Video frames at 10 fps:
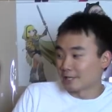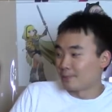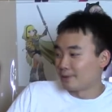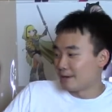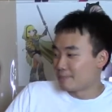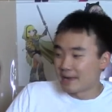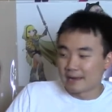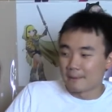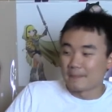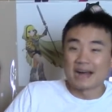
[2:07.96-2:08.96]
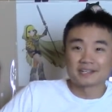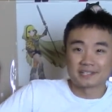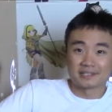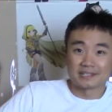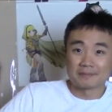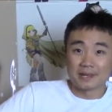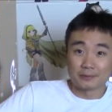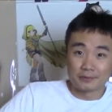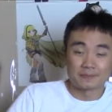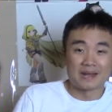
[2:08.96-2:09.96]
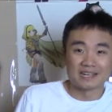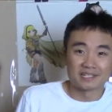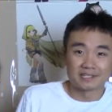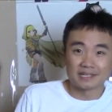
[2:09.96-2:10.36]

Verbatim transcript: I put in my uh, boxes, like my loose boxes.